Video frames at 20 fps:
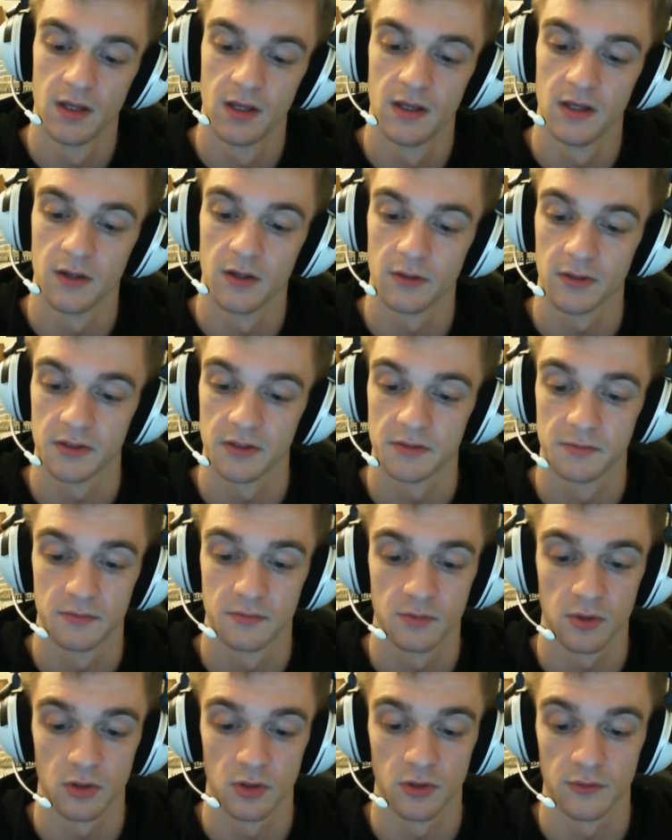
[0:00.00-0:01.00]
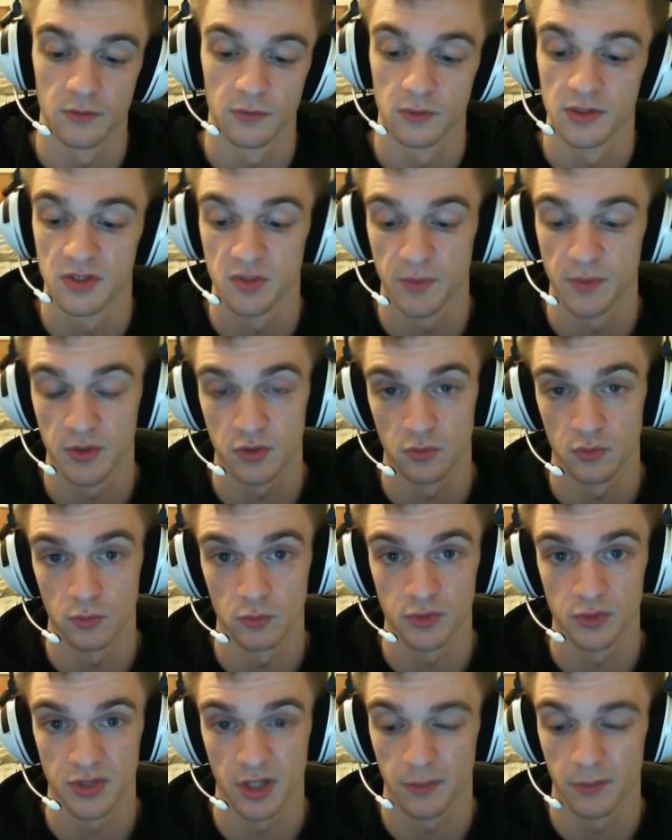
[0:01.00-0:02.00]
Right, going through his special
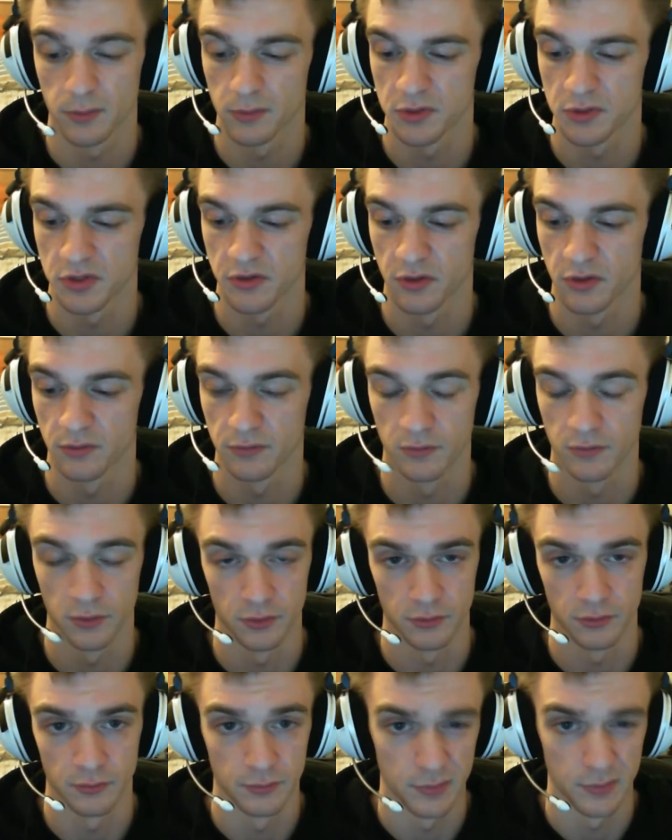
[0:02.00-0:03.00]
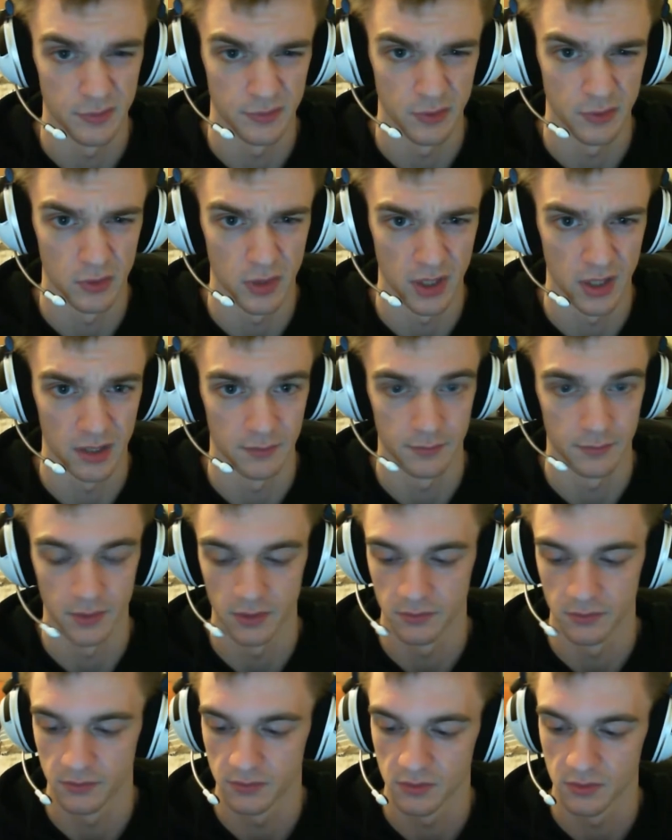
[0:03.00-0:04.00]
rules now. I probably should have gone through them beforehand, but
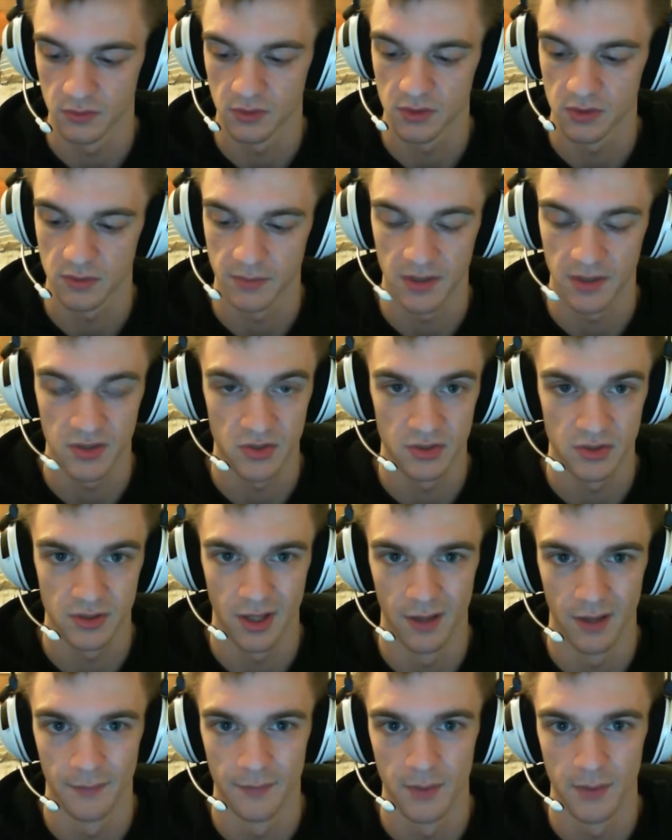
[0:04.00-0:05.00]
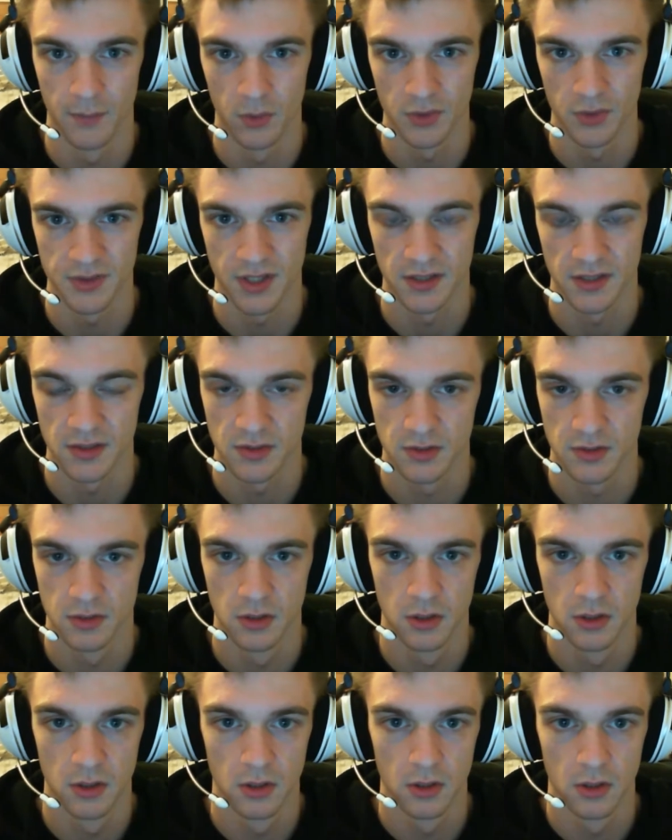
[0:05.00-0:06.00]
because it makes a bit more sense
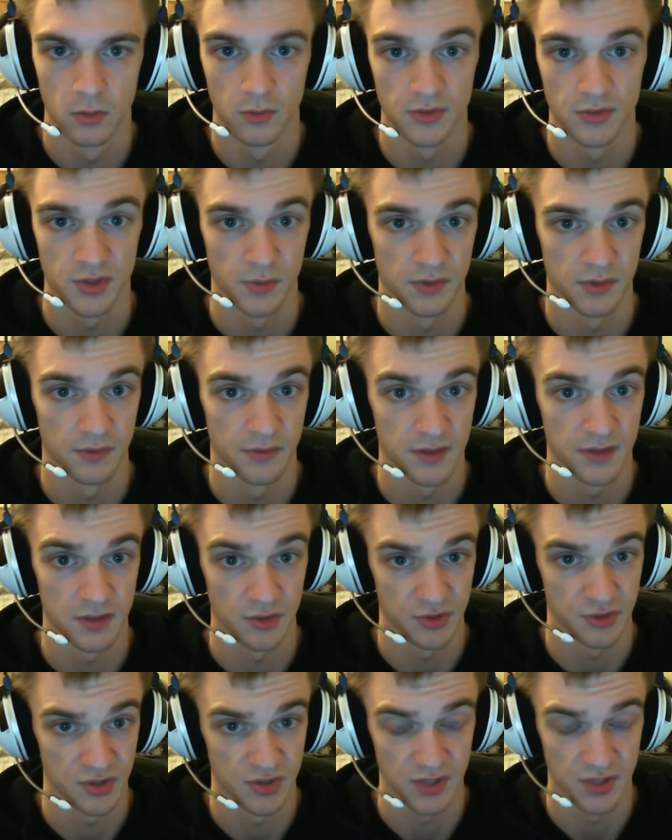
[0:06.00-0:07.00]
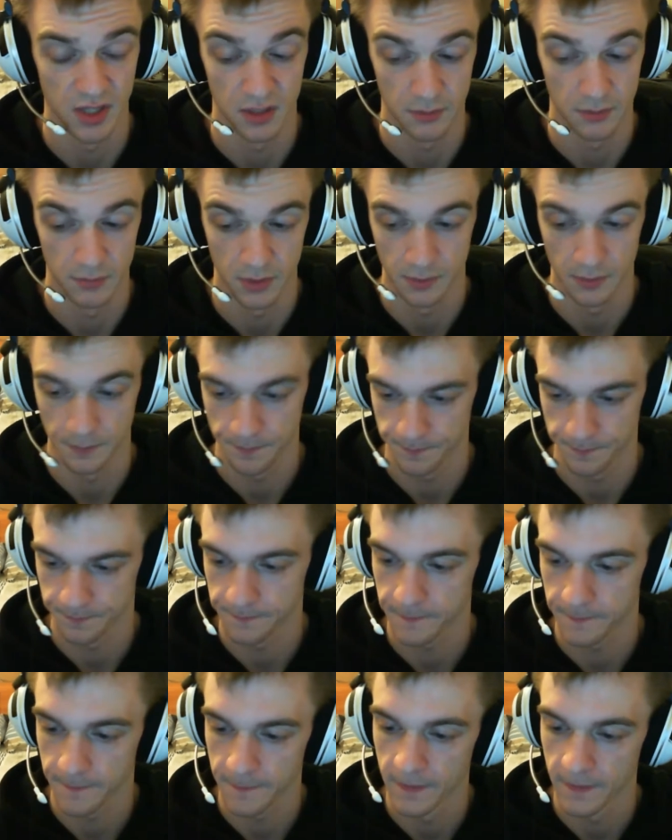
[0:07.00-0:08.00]
with some of the things I was just saying. But
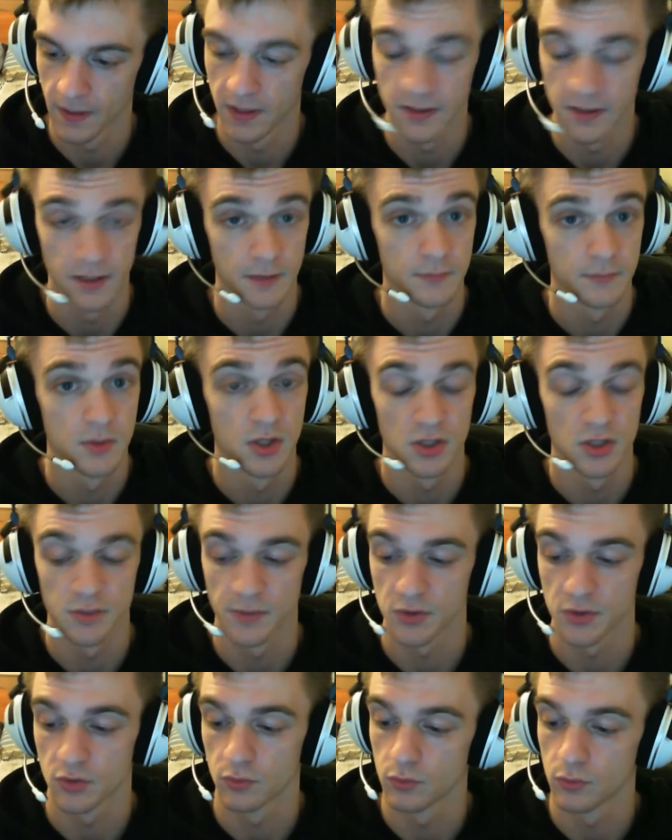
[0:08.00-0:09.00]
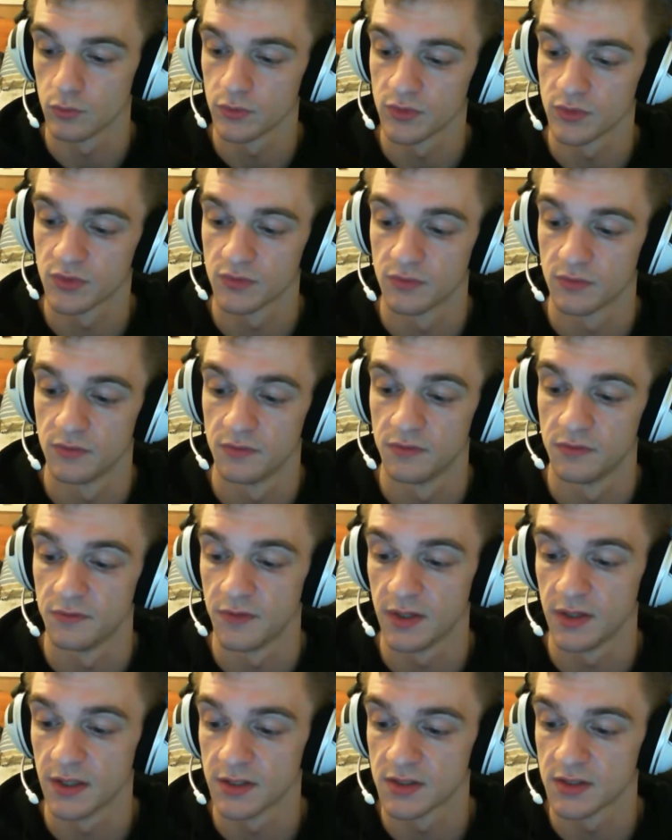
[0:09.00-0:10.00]
yeah, special rules:
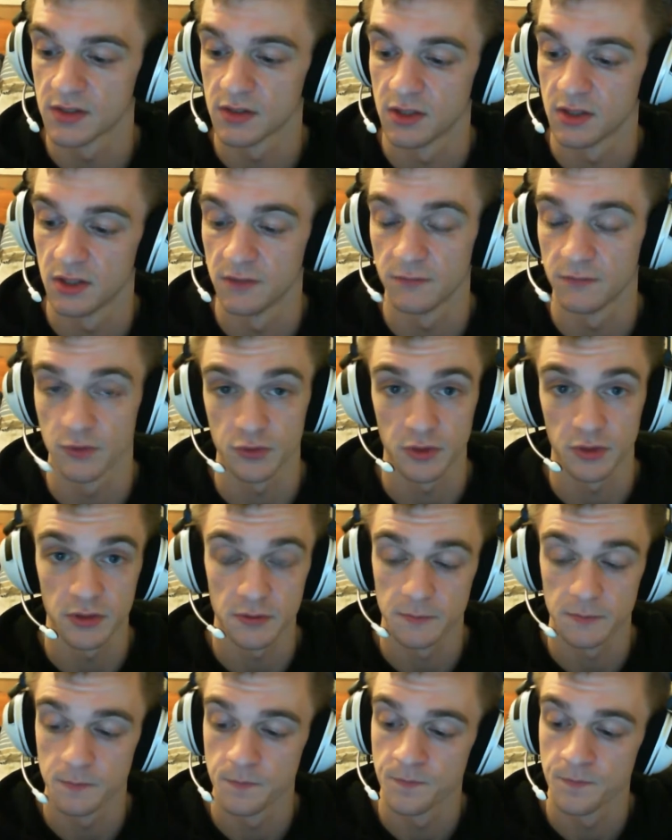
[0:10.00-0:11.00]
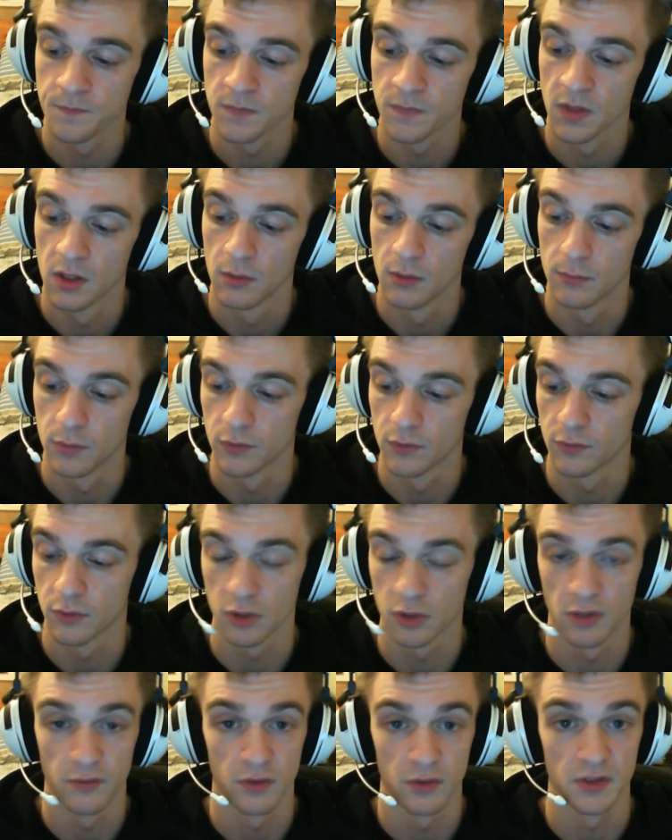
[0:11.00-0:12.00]
Fearless, Infiltrate, Move through cover and